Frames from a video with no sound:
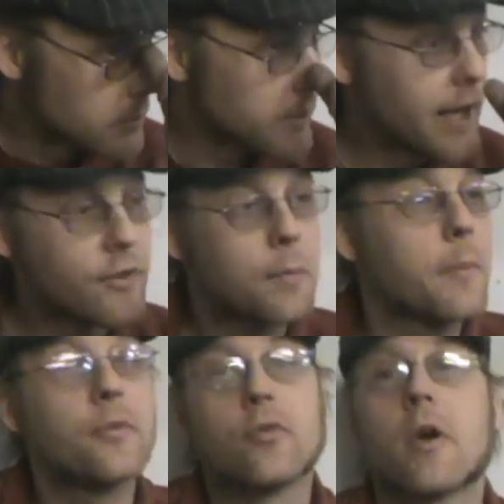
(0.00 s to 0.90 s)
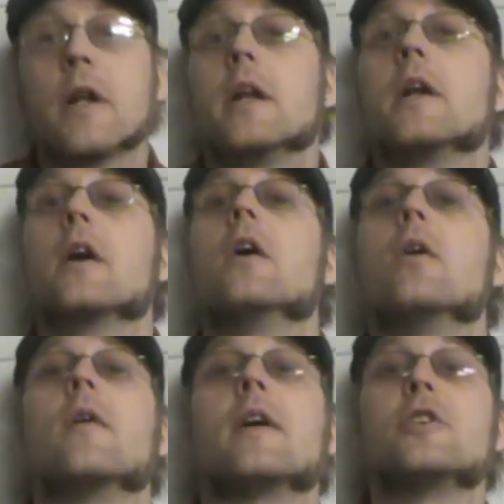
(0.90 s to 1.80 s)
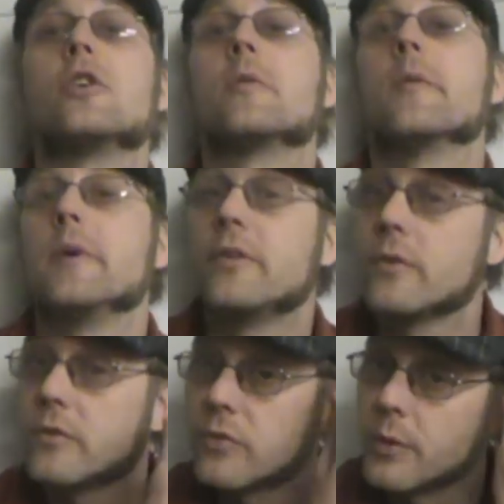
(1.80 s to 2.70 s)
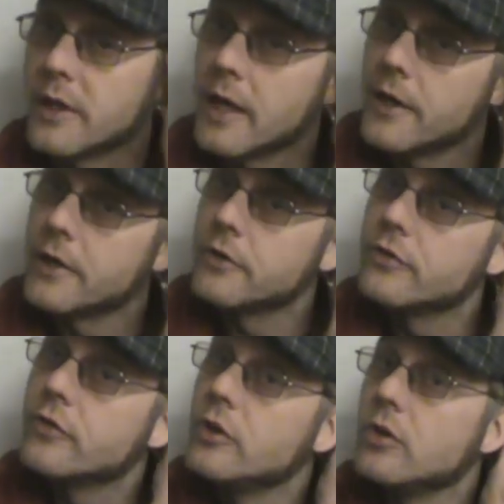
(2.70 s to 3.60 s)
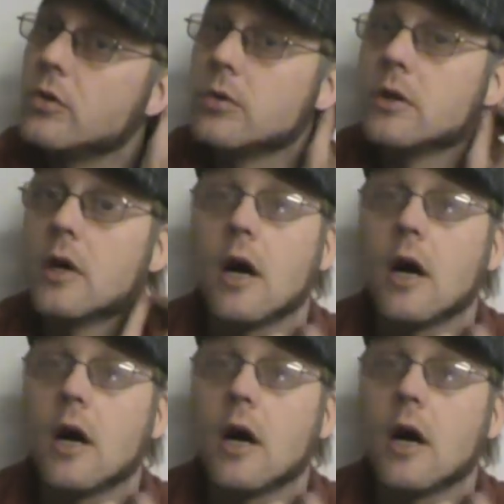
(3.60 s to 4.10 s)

Gas pump's ready to go. That gentleman will be swinging out of here soon.